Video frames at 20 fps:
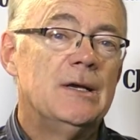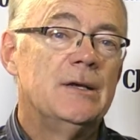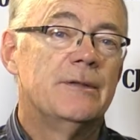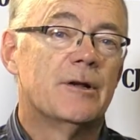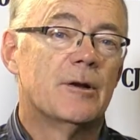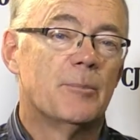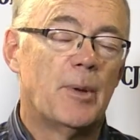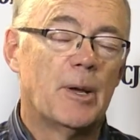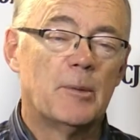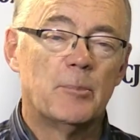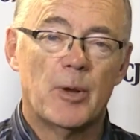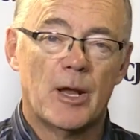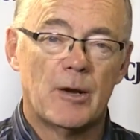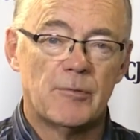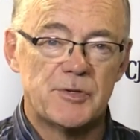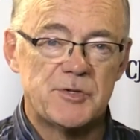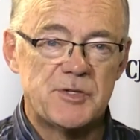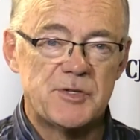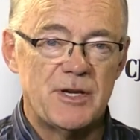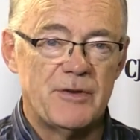their big play
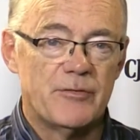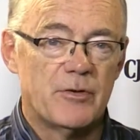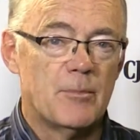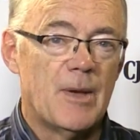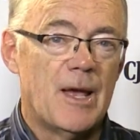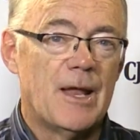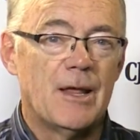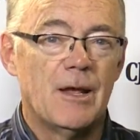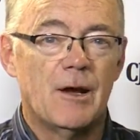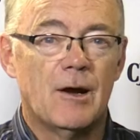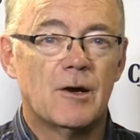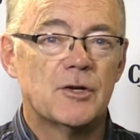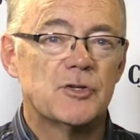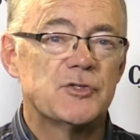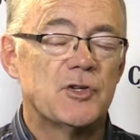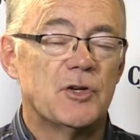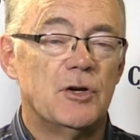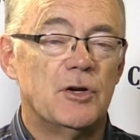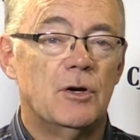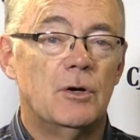receiver, Manny
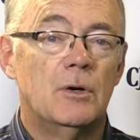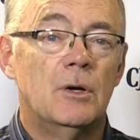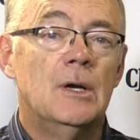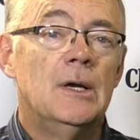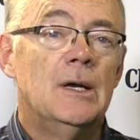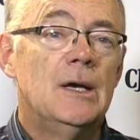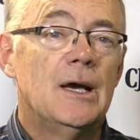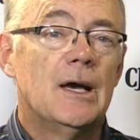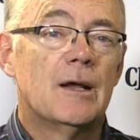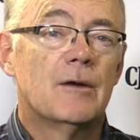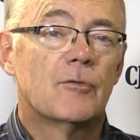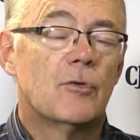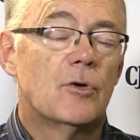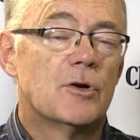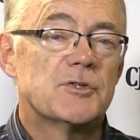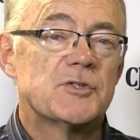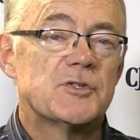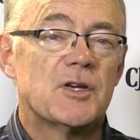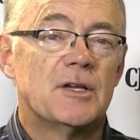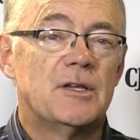Arsenal, and of
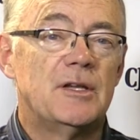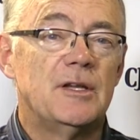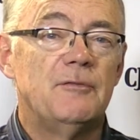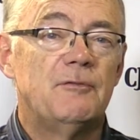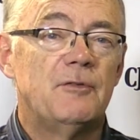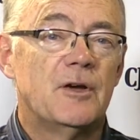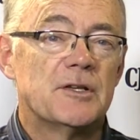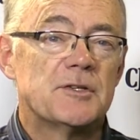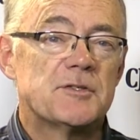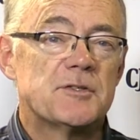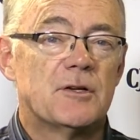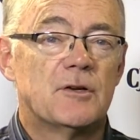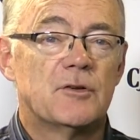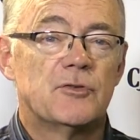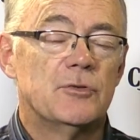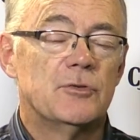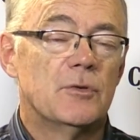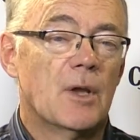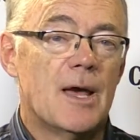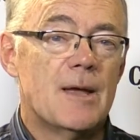course on defense, their
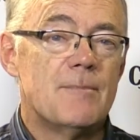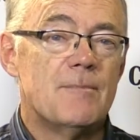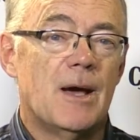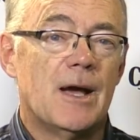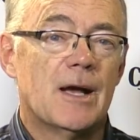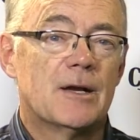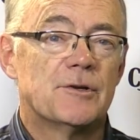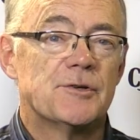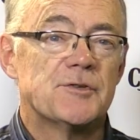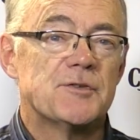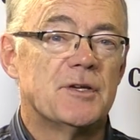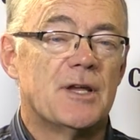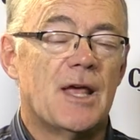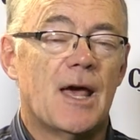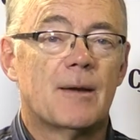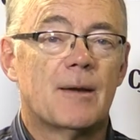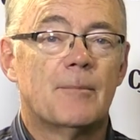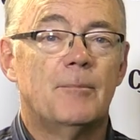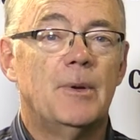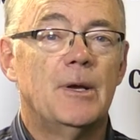two linebackers in
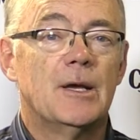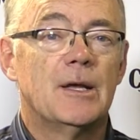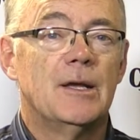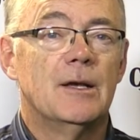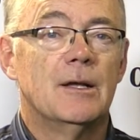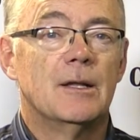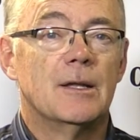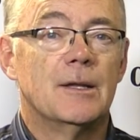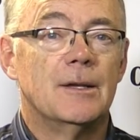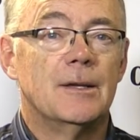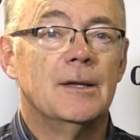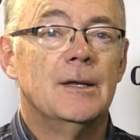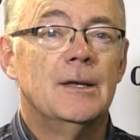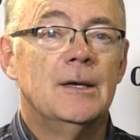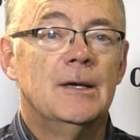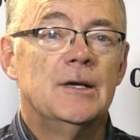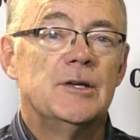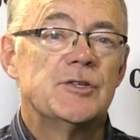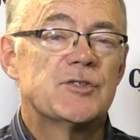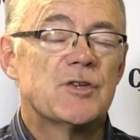Adam Big Hill and
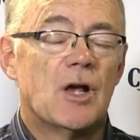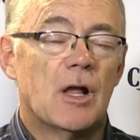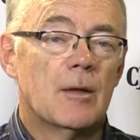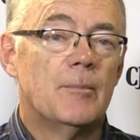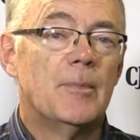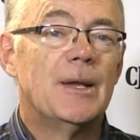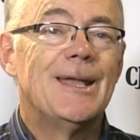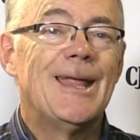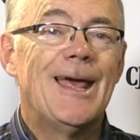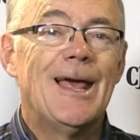Solomon